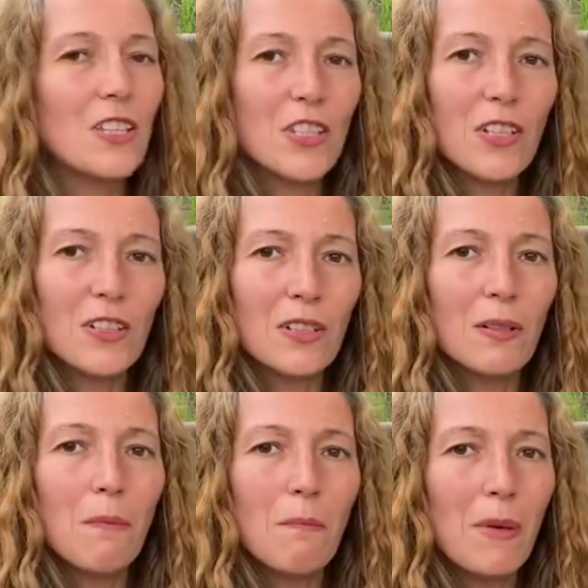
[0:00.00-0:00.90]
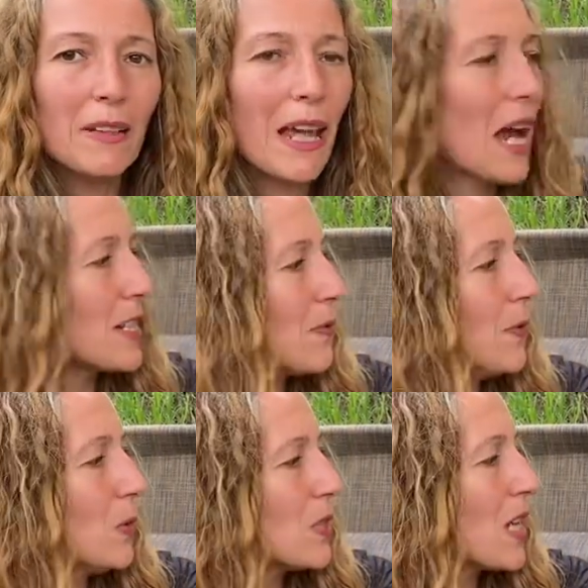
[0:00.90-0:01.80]
Soon, Millie had a
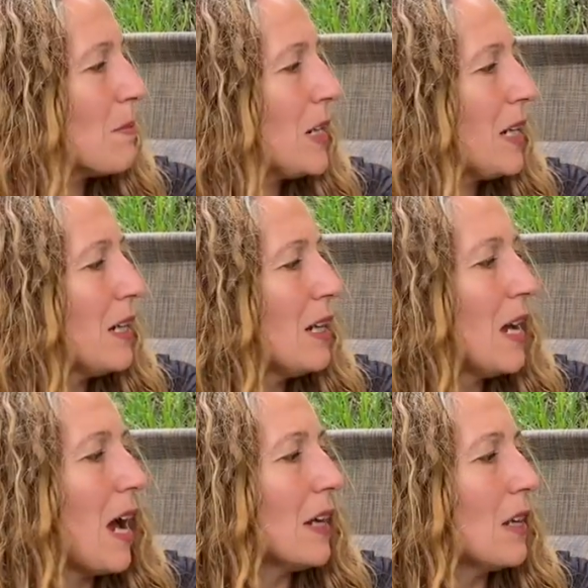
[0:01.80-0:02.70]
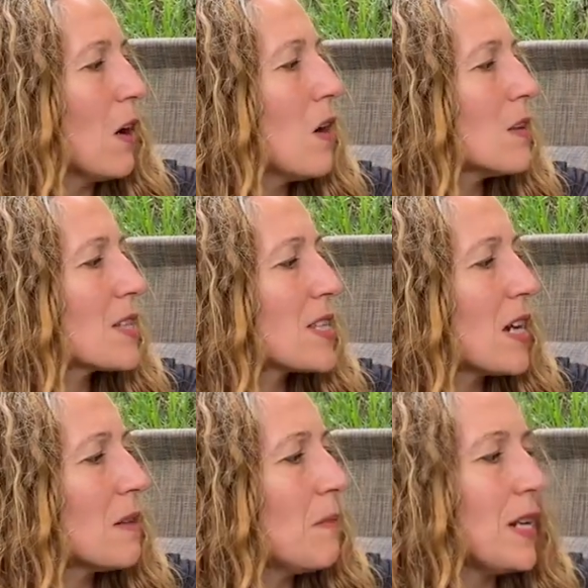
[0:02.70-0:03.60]
full tummy and the hot
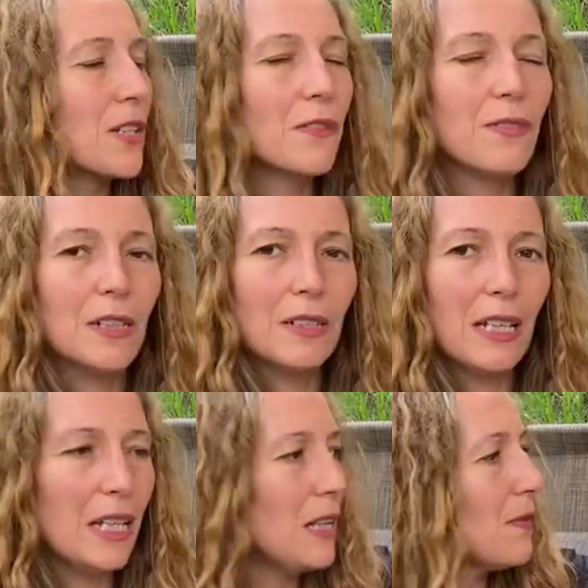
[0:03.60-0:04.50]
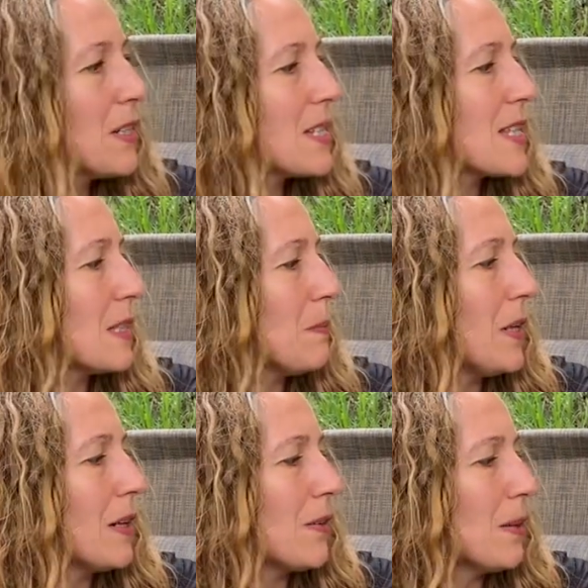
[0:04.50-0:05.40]
sun made her feel even
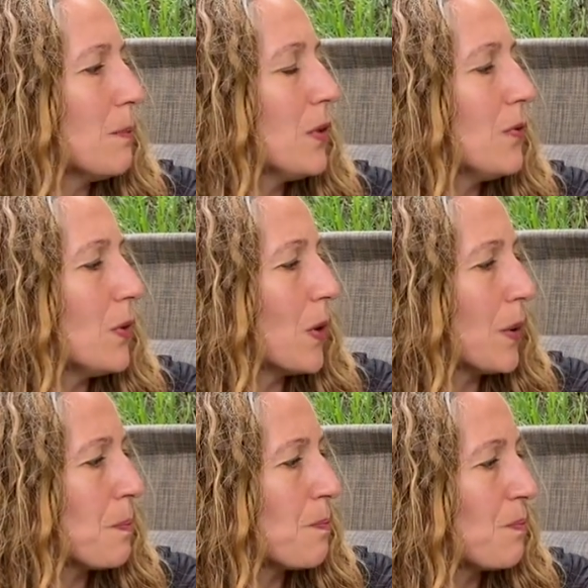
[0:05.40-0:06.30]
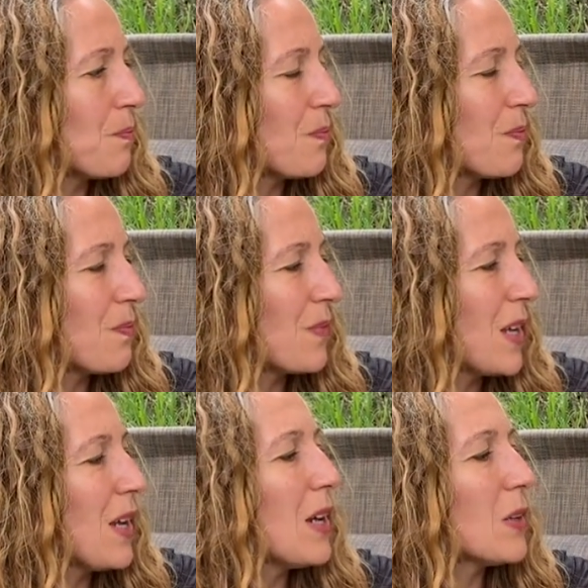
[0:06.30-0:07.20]
sleepier than before.
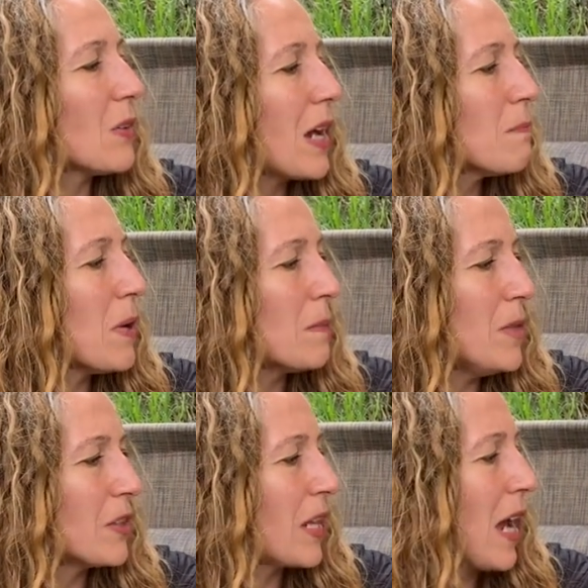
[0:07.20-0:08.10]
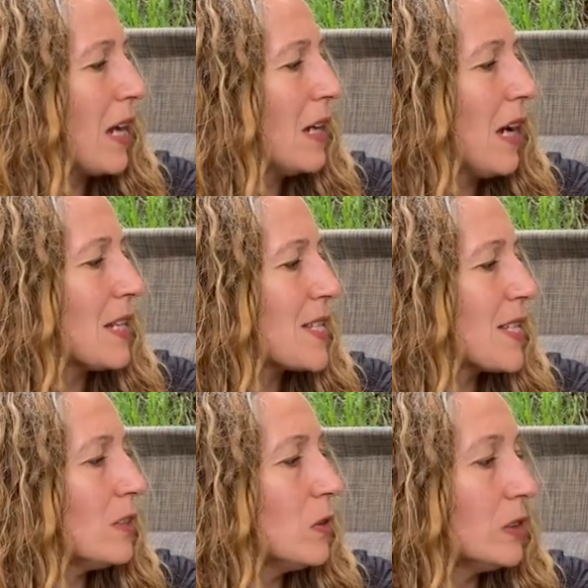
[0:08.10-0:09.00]
Grandpa Meerkat had
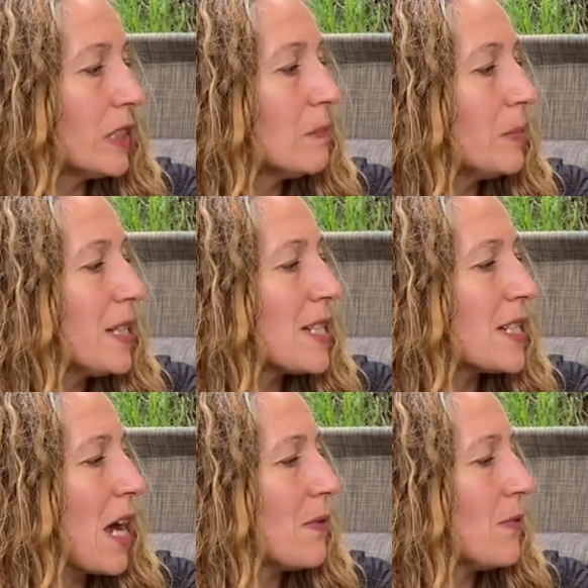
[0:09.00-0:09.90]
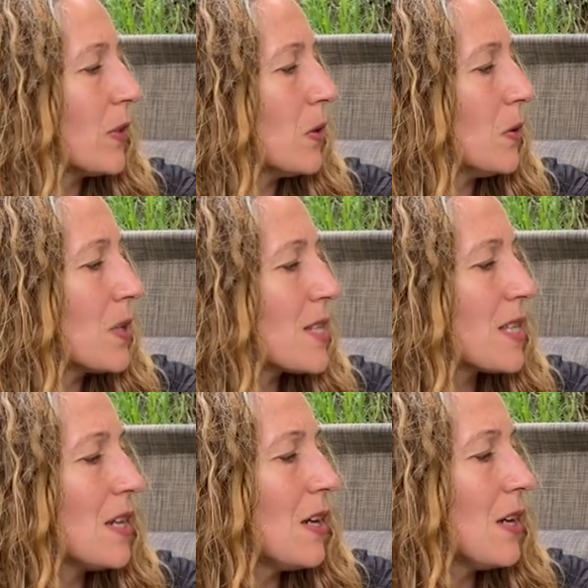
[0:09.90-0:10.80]
still only completed half of the course,
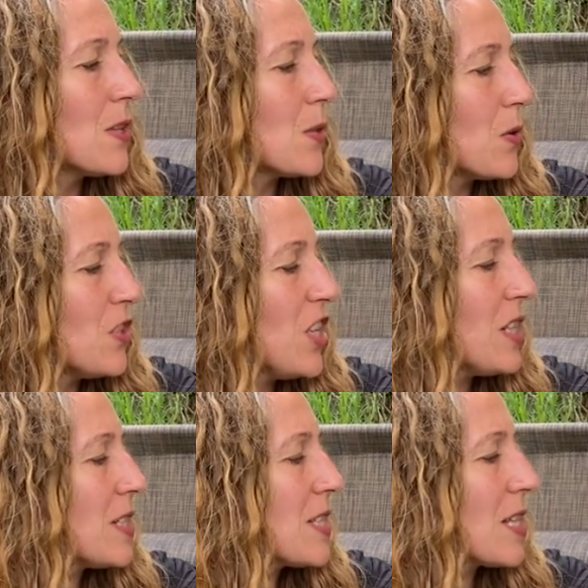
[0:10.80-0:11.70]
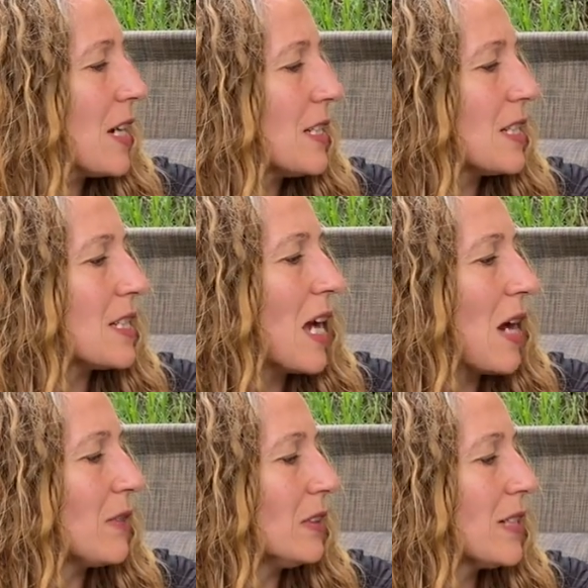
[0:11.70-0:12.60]
so she decided to
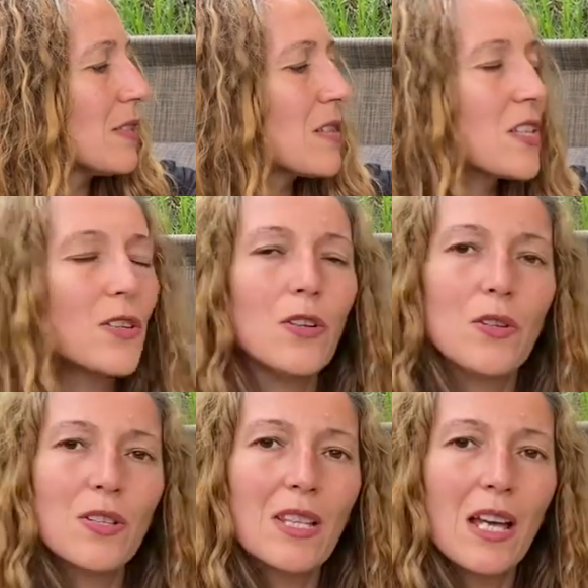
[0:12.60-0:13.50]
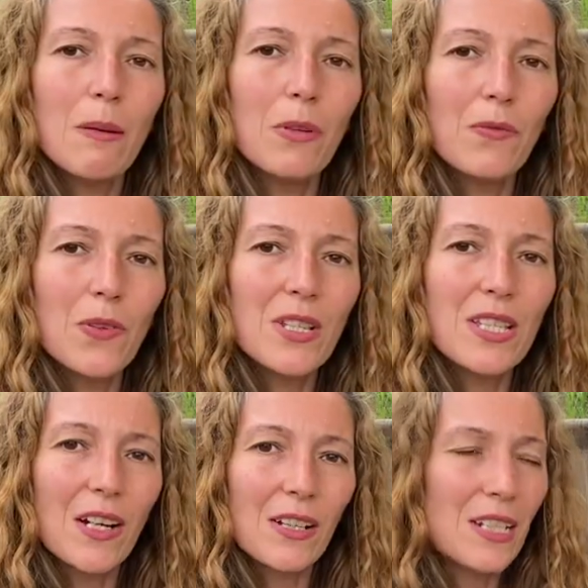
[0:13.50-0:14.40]
have a little snooze before
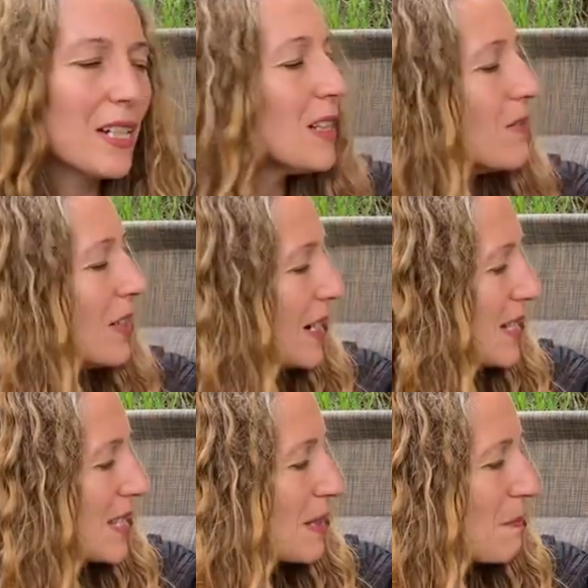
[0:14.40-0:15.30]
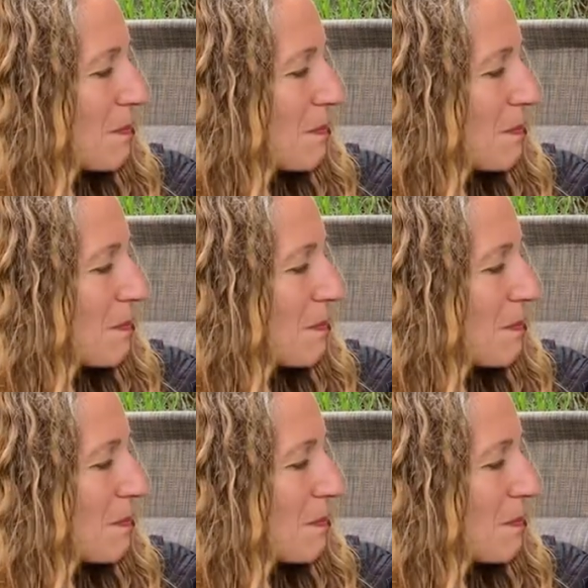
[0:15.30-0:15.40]
starting the race.